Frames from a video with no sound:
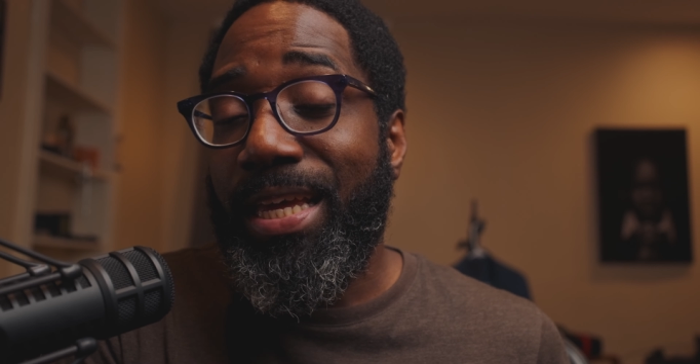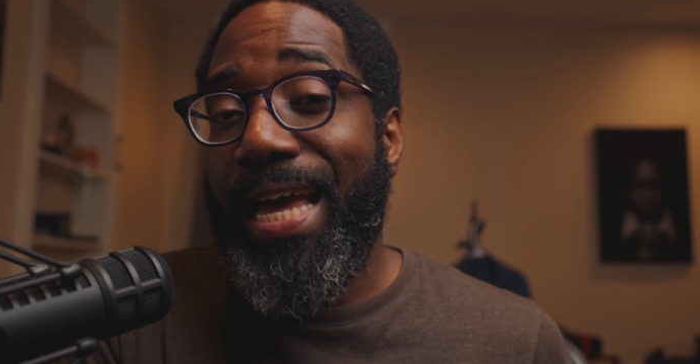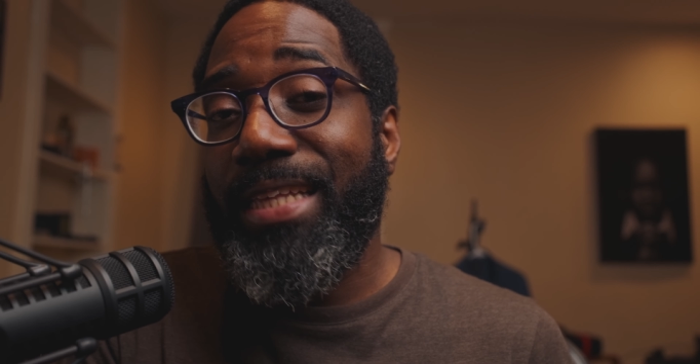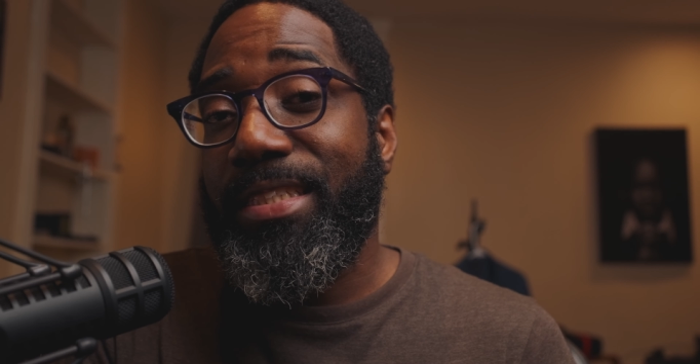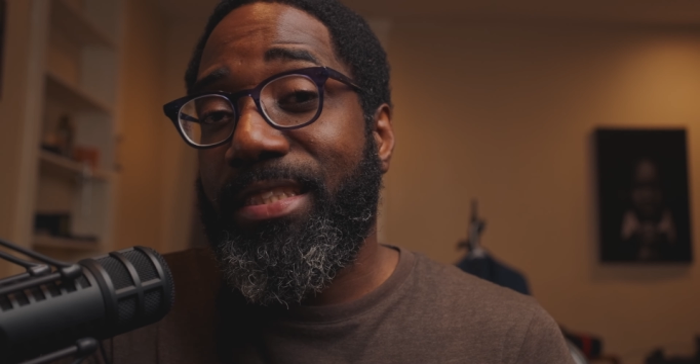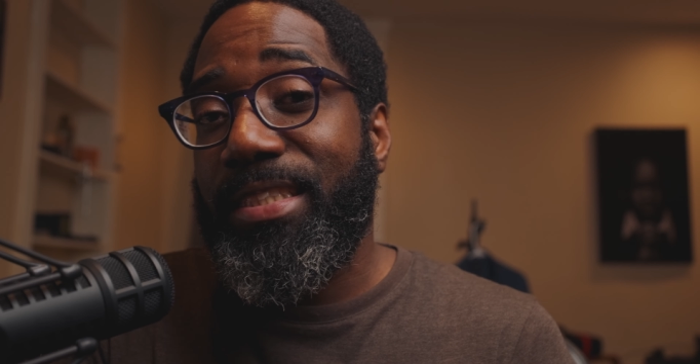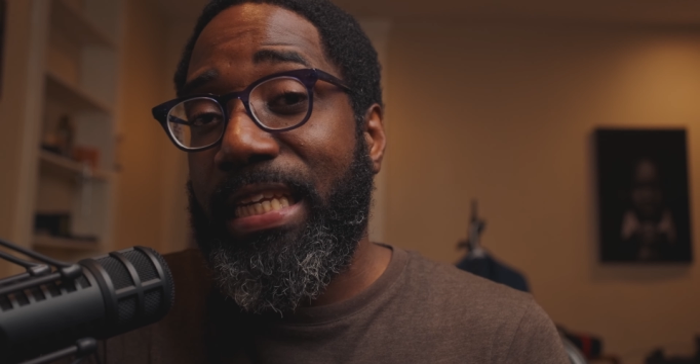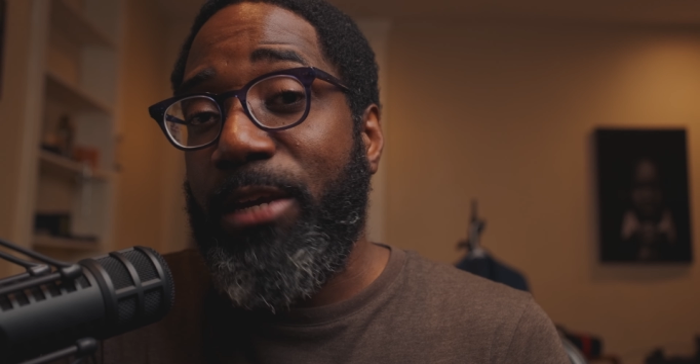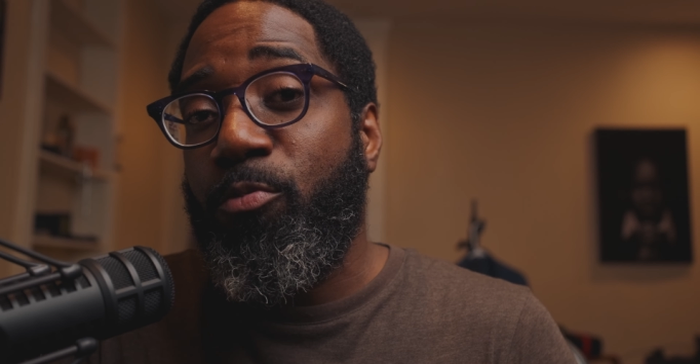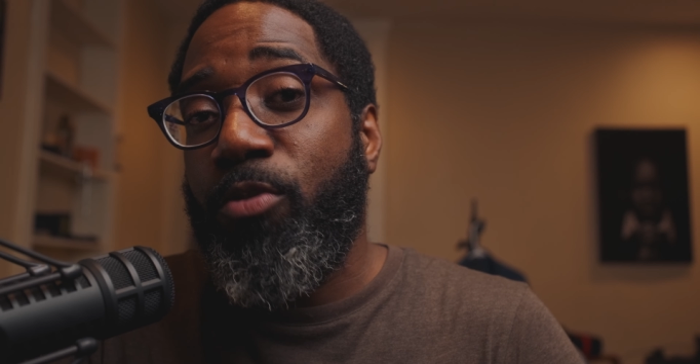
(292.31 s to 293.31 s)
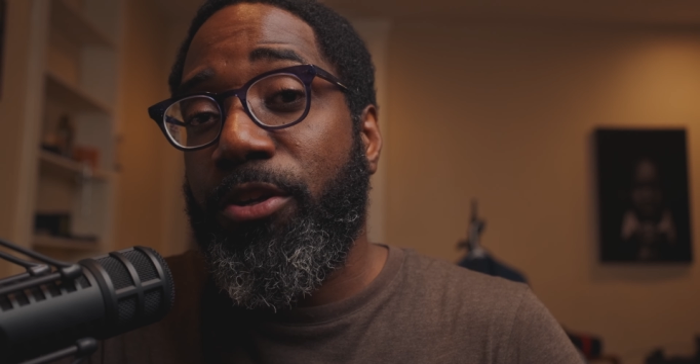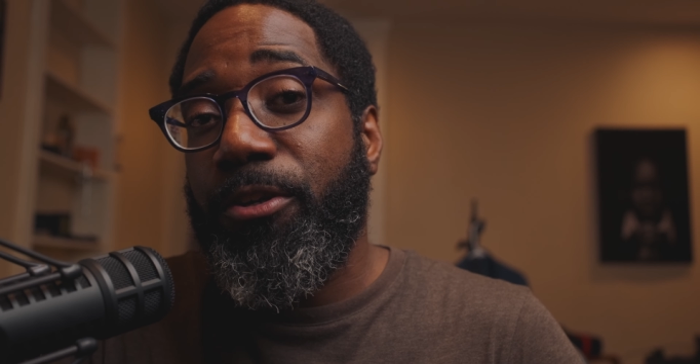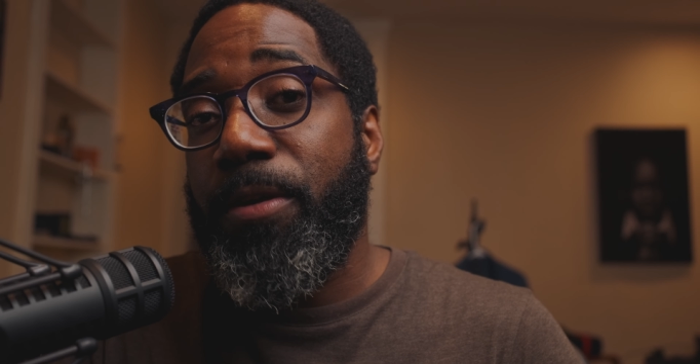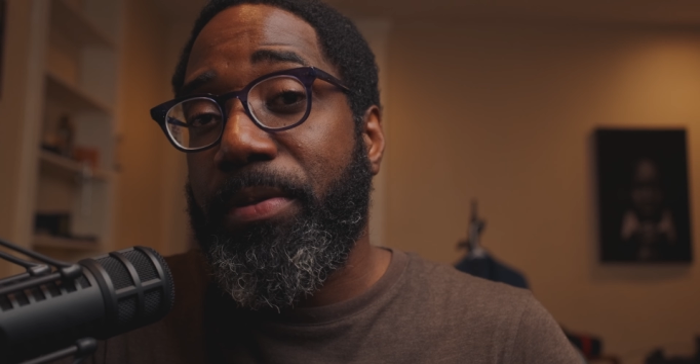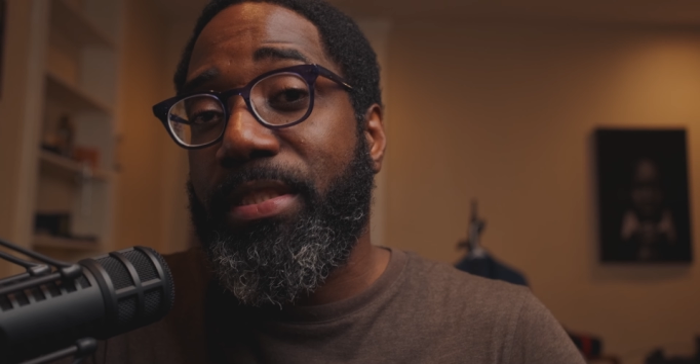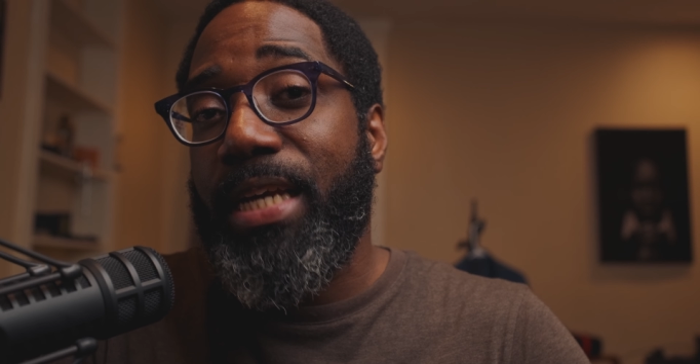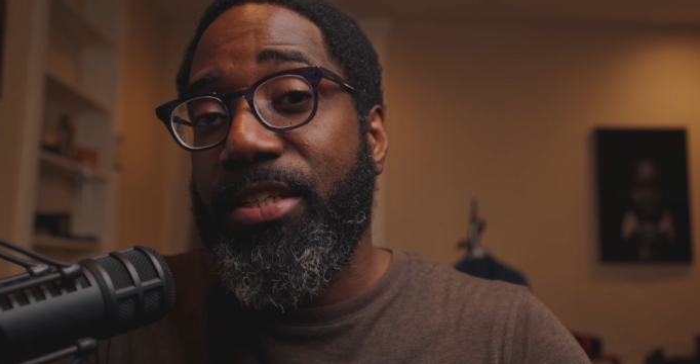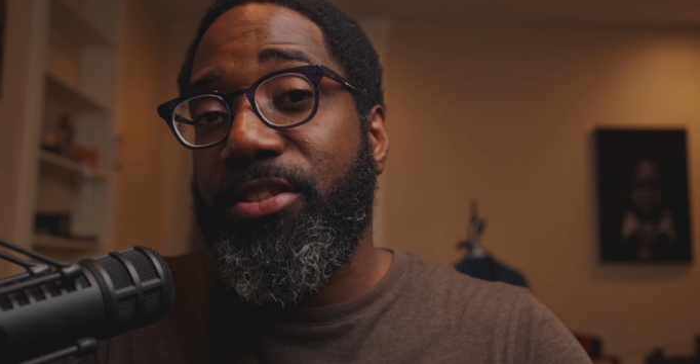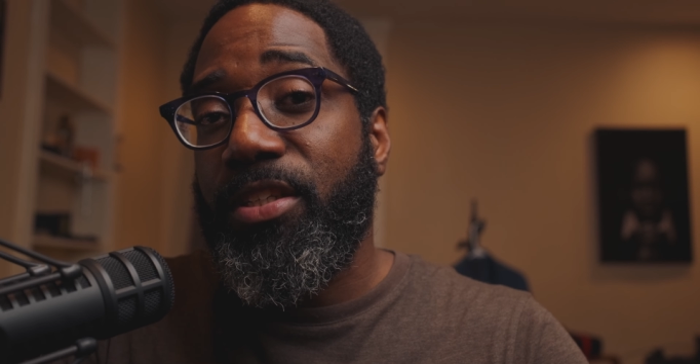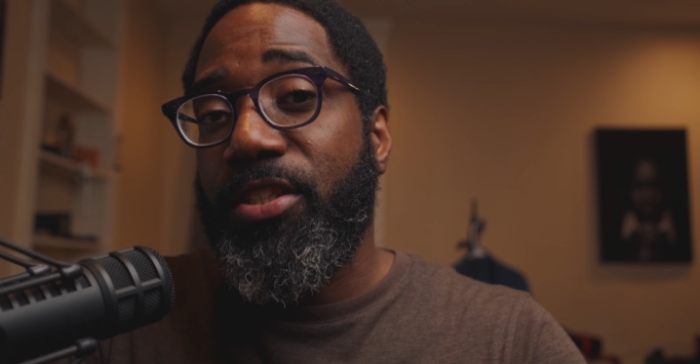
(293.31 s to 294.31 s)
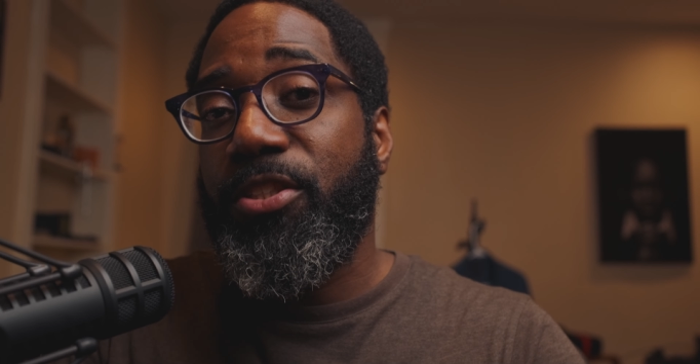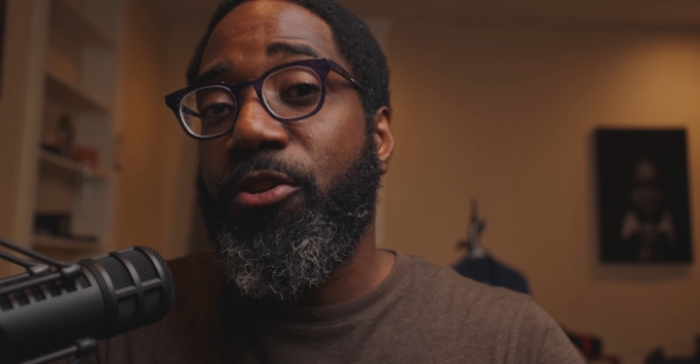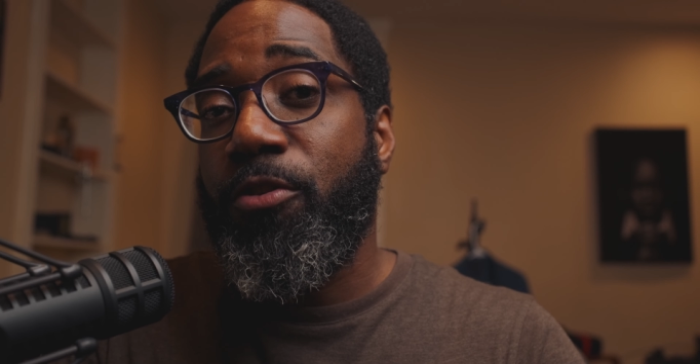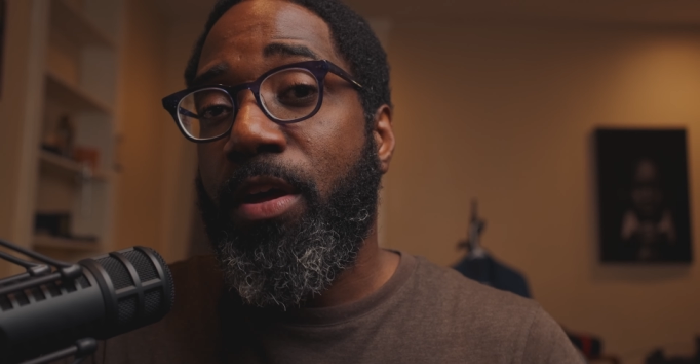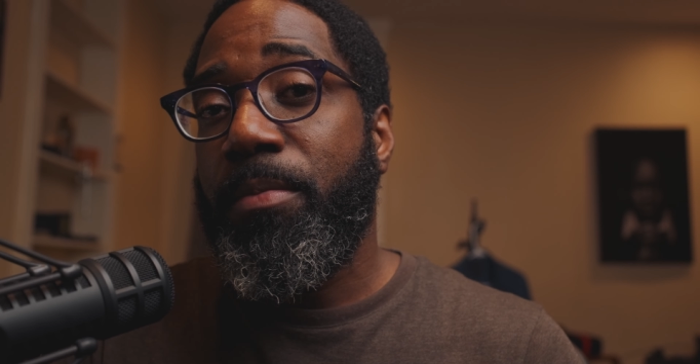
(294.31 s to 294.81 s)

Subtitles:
and to see what you could potentially do.